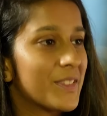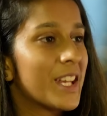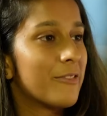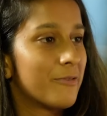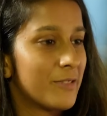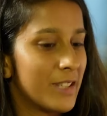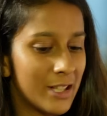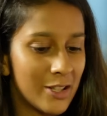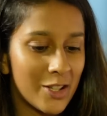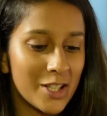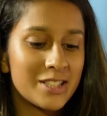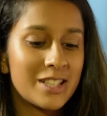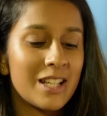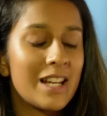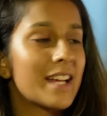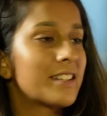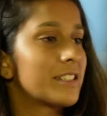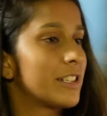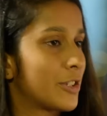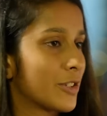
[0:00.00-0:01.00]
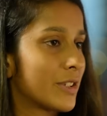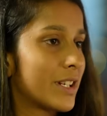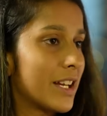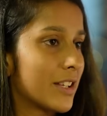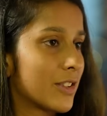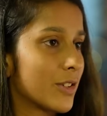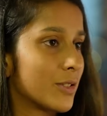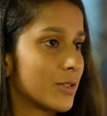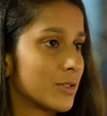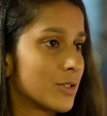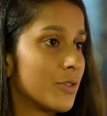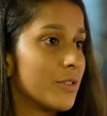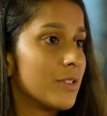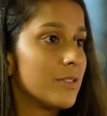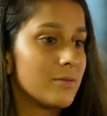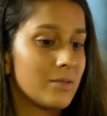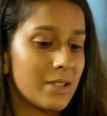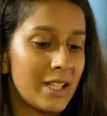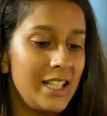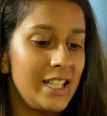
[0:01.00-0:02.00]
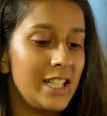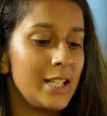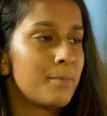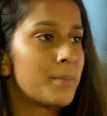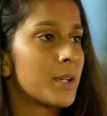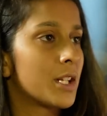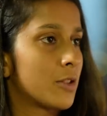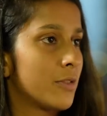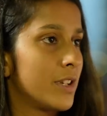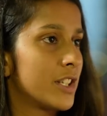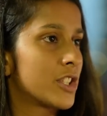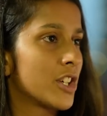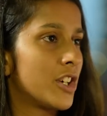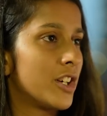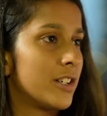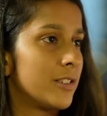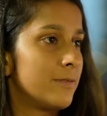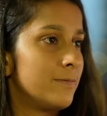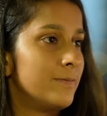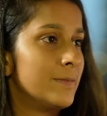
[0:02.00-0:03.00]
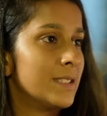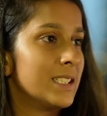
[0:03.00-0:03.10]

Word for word: yeah, we got selected together. So we, he, Prithvi Shaw,